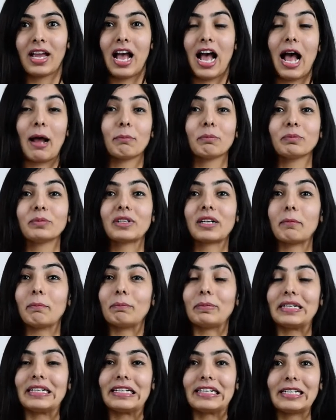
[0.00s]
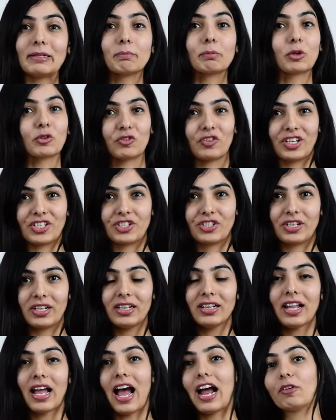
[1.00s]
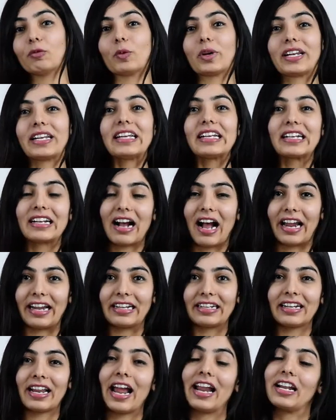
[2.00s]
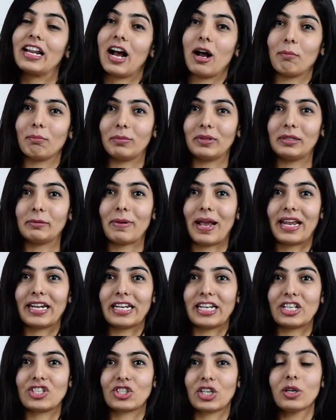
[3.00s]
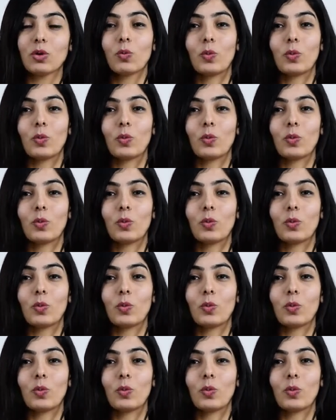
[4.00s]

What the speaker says: I'm completely professional and very kind and humble by nature,